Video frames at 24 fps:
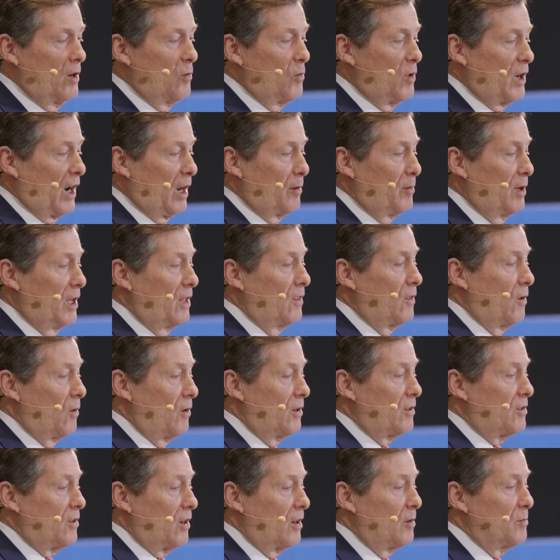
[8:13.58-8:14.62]
what I mean,
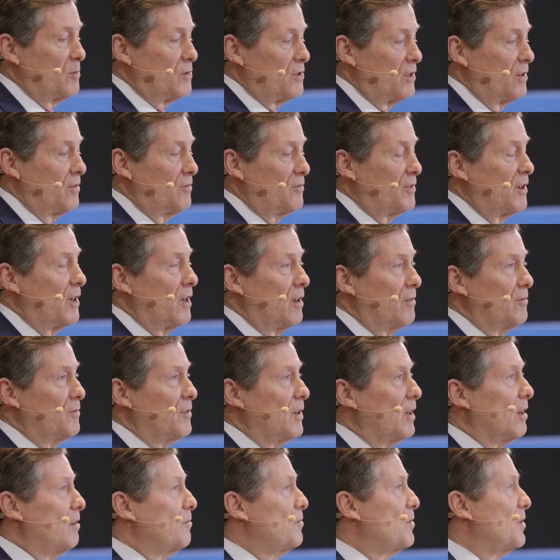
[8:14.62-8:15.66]
though, in terms of
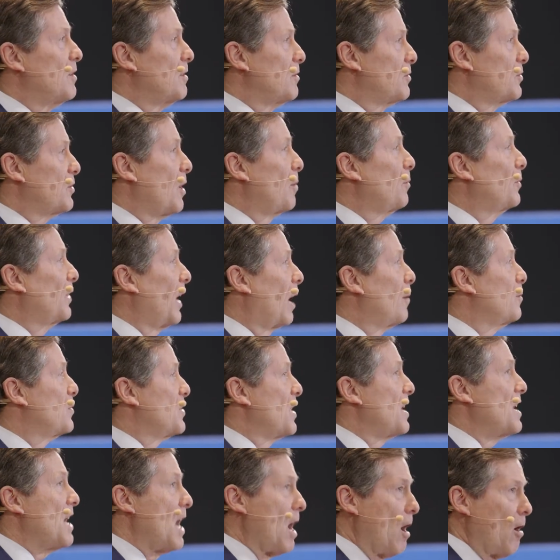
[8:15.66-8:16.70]

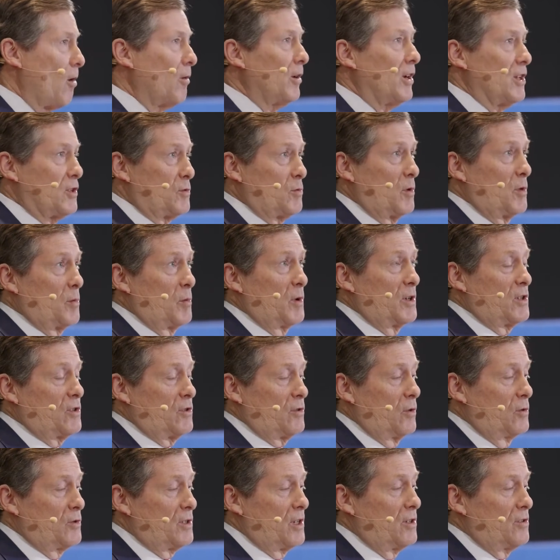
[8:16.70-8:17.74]
sometimes the narrowness with
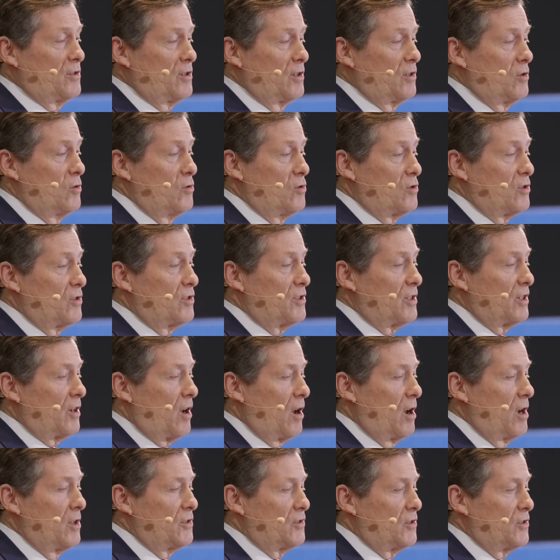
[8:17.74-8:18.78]
which those institutions
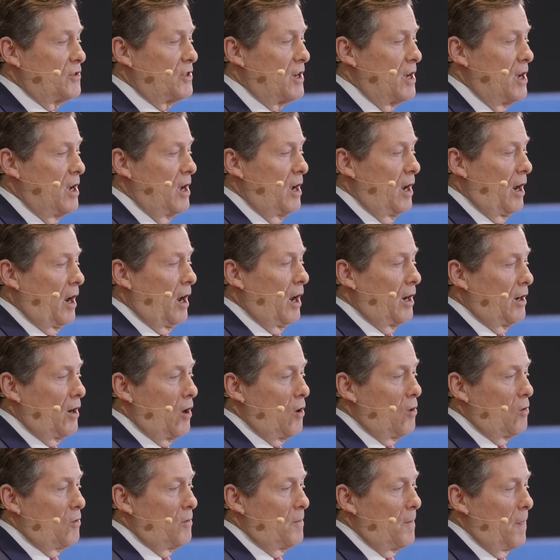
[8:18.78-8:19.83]
and causes are
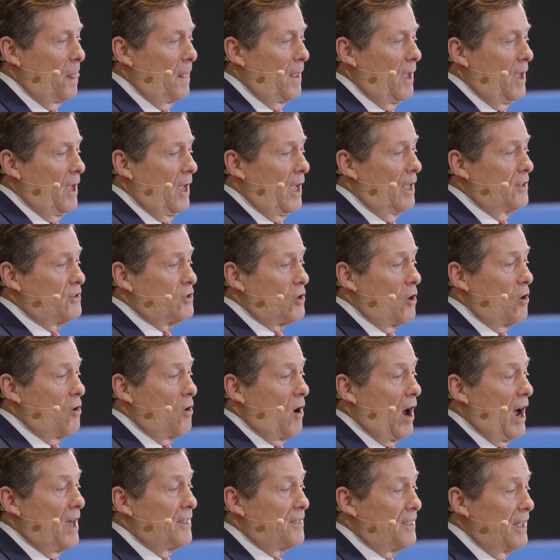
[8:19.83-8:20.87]
known. And
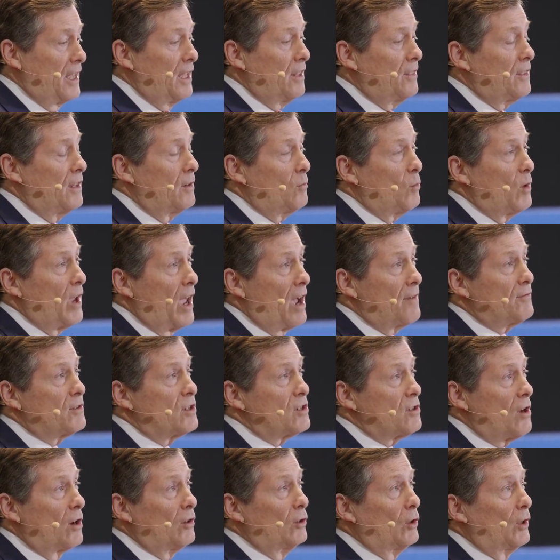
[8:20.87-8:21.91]
so I think that we
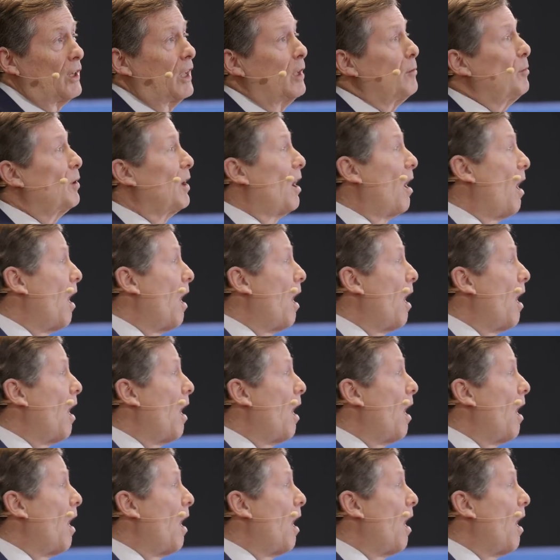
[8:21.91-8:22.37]
have to start looking